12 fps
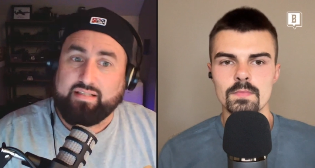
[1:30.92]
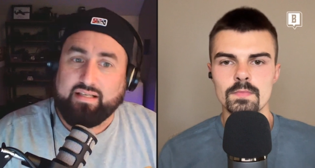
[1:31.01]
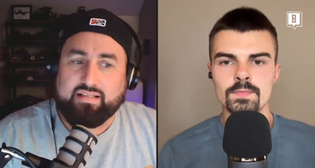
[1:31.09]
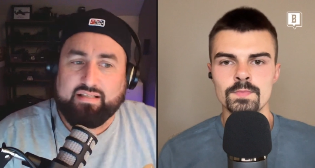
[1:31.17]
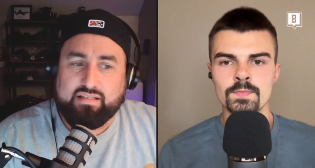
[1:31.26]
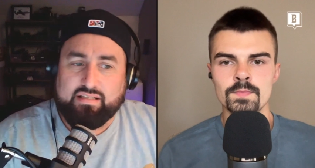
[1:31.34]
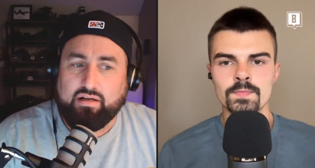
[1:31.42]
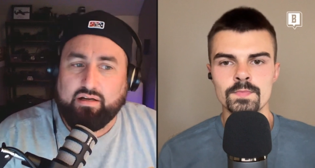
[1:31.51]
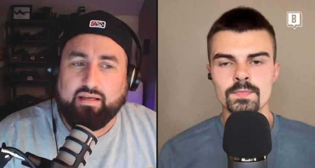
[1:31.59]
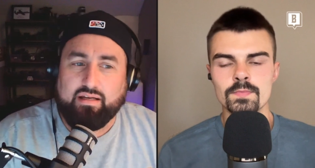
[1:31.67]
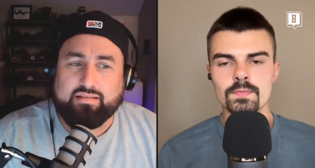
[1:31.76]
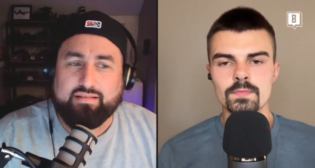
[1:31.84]

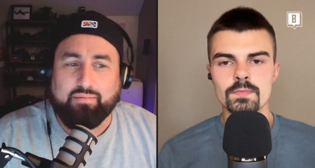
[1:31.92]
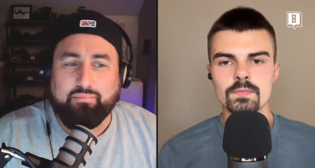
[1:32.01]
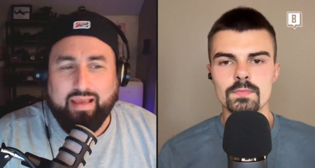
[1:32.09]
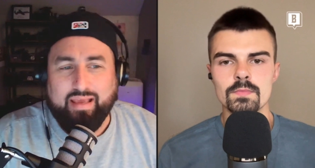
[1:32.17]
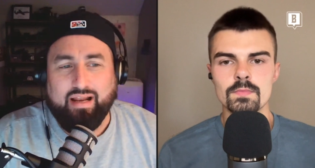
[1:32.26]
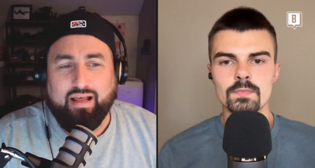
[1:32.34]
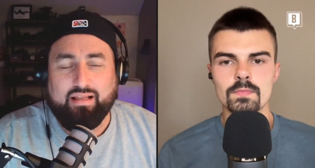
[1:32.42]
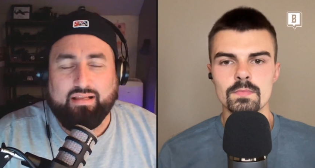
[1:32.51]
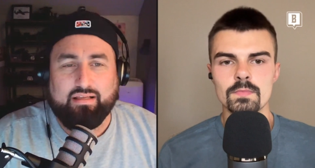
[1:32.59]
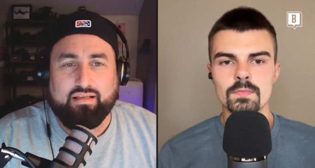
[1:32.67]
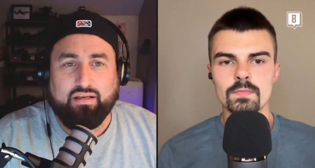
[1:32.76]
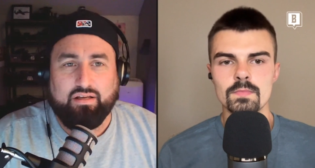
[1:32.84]
Speaker 1: disconcerting and it's like man i
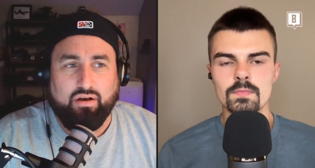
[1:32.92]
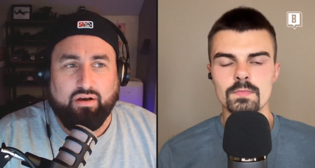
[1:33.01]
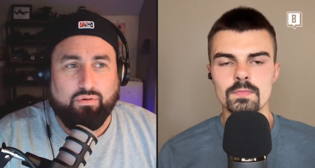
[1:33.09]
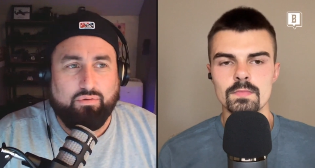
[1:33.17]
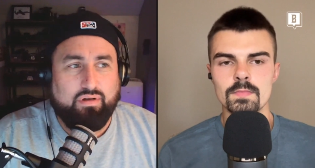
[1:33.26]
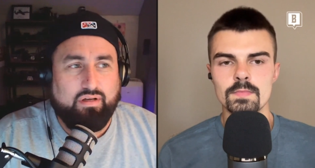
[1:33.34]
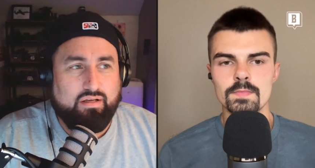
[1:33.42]
you know